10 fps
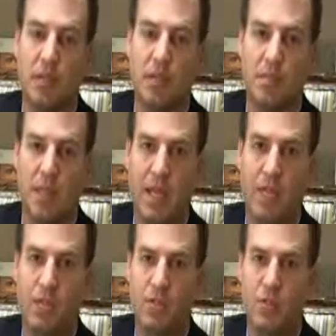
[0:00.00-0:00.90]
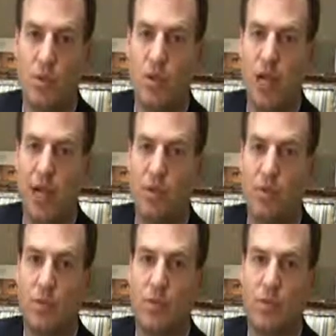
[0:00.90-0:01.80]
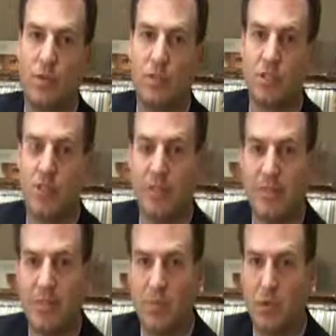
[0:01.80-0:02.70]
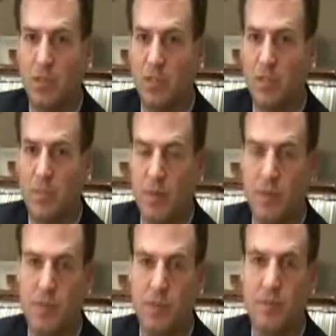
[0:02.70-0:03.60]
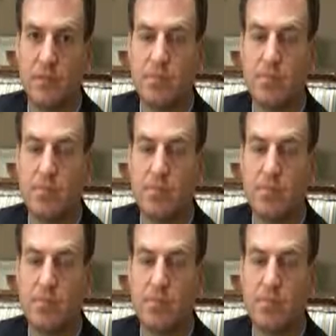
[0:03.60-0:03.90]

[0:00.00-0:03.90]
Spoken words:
in being able to do an adequate reconstruction if a margin is positive.